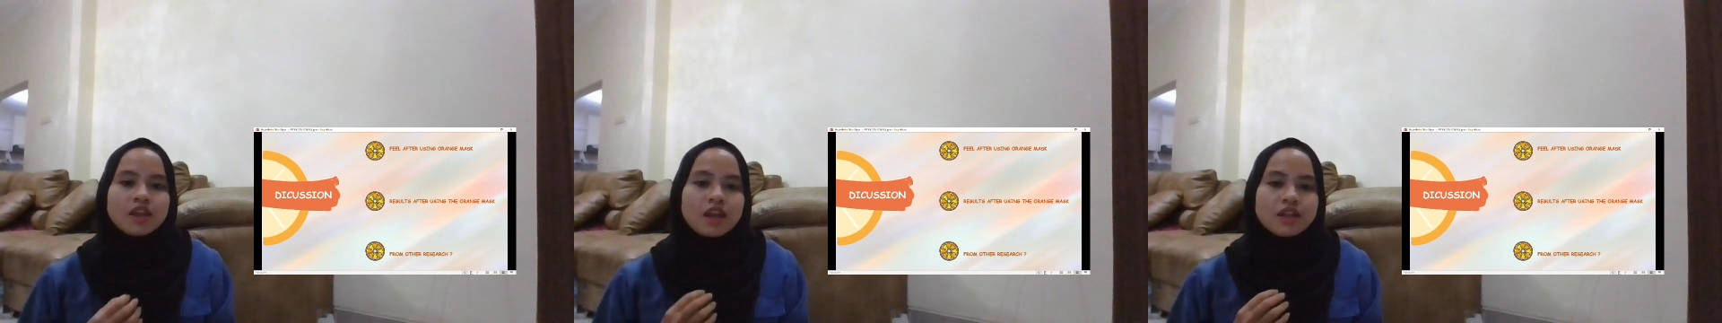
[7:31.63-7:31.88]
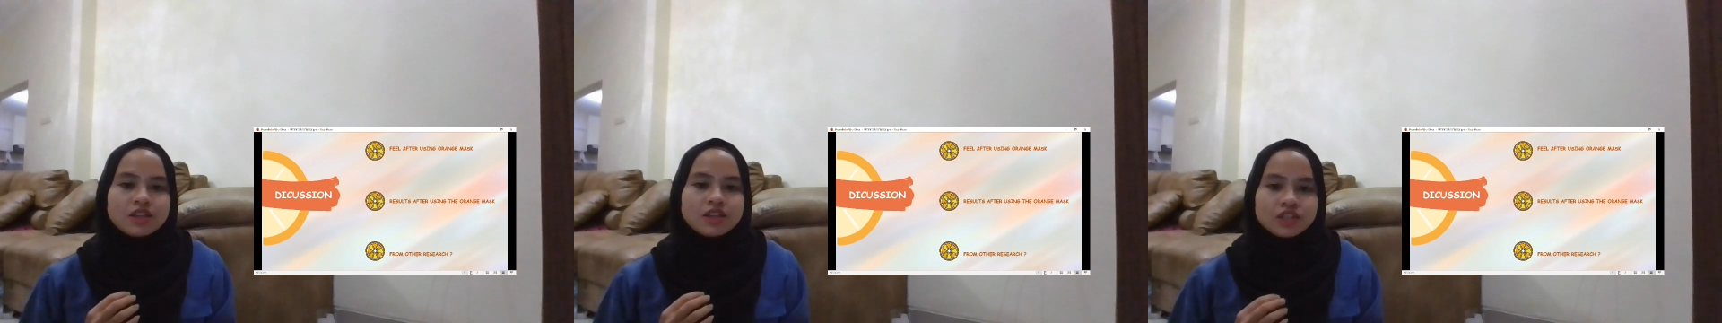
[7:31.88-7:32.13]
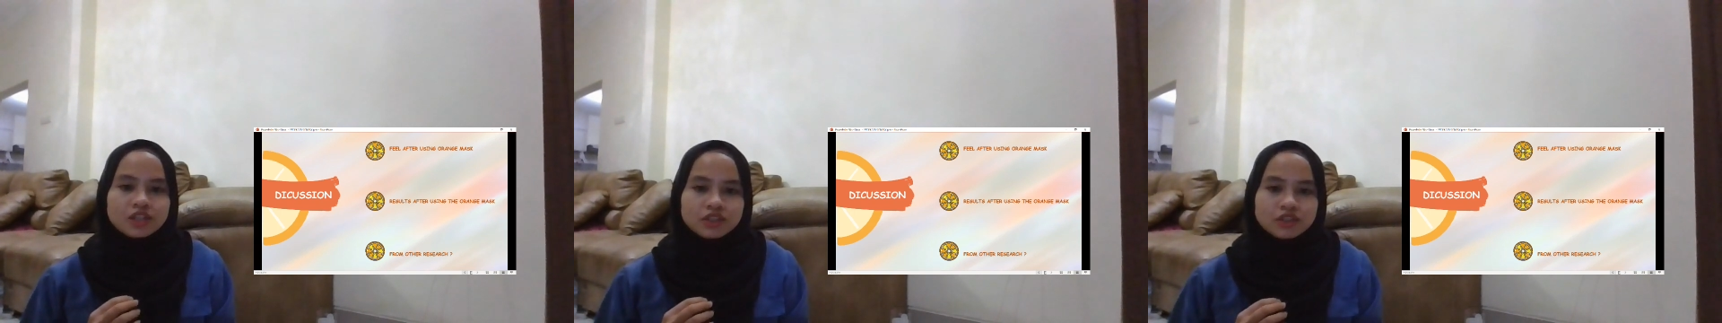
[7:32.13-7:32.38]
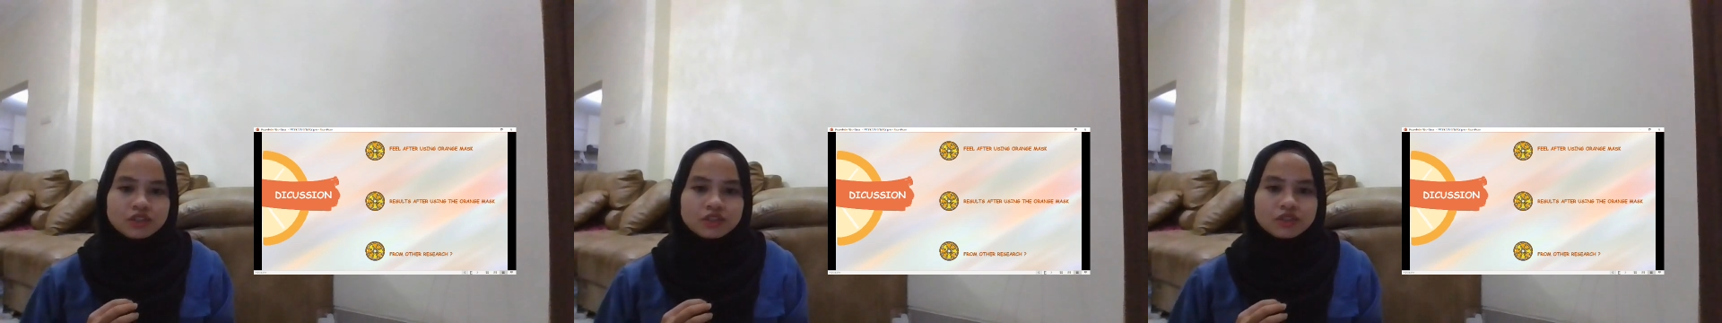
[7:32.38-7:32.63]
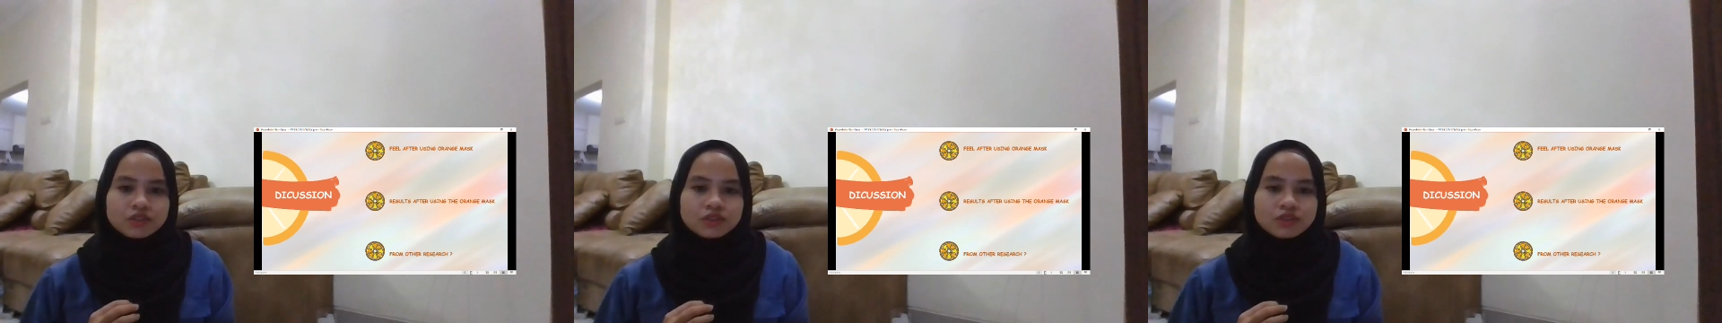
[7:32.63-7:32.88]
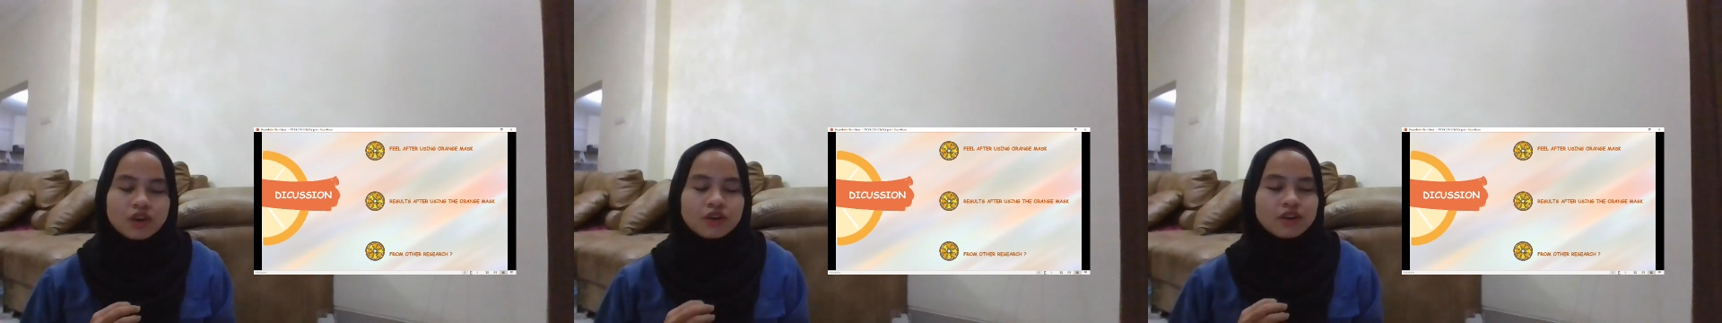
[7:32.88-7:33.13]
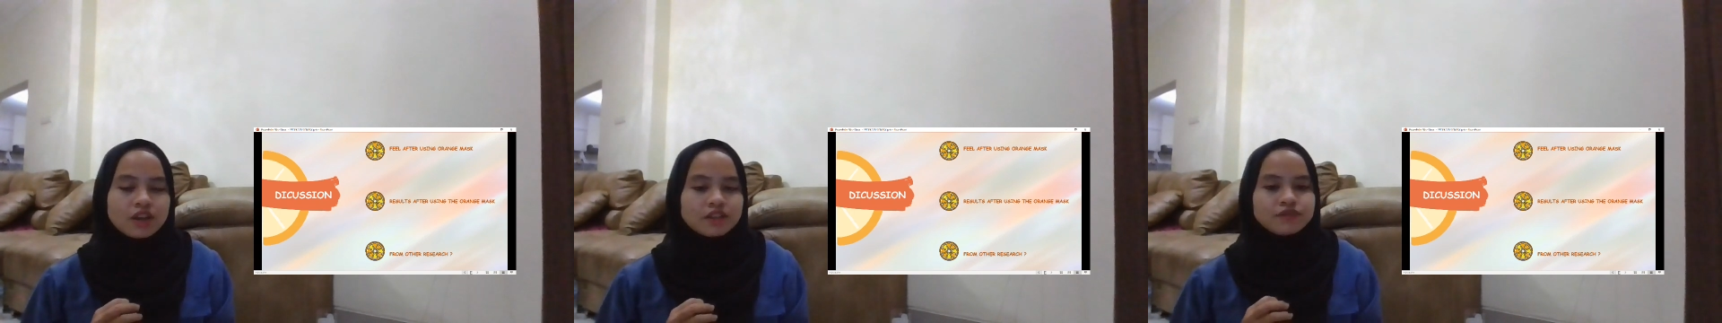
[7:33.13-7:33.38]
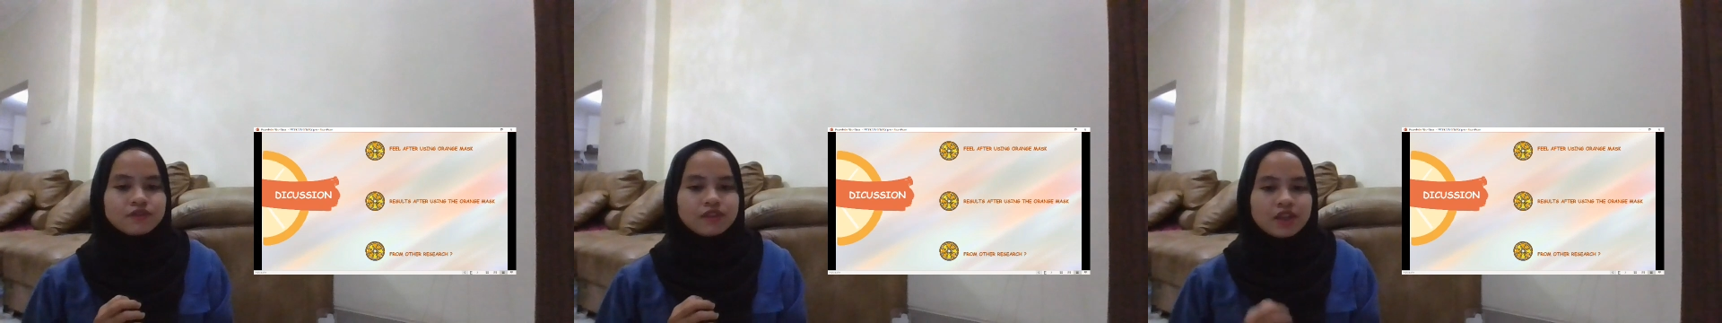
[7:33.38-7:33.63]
In addition to orange